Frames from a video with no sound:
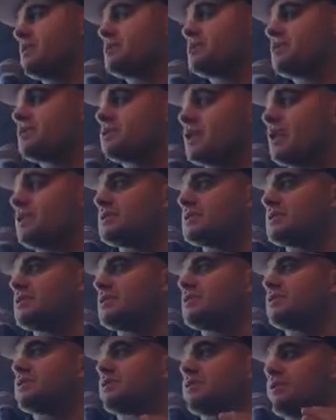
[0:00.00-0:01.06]
BJ Johnson,
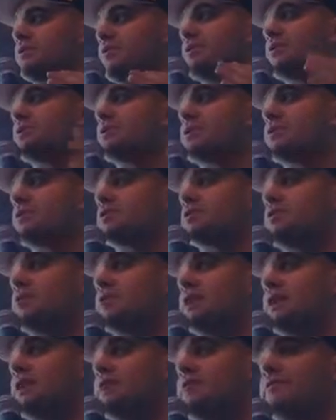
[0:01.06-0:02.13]
their decision to
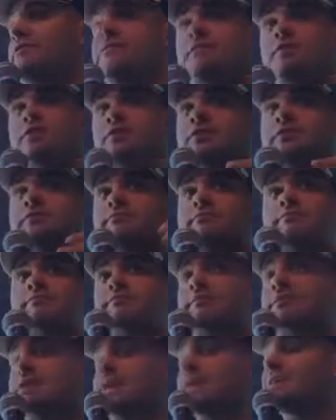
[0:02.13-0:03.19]
leave just
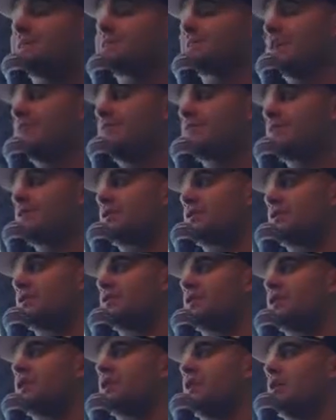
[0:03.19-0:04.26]
days
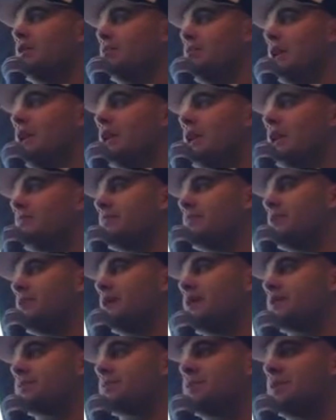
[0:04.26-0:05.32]
after Boeheim
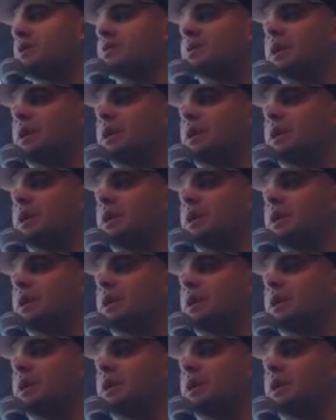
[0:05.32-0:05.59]
had his press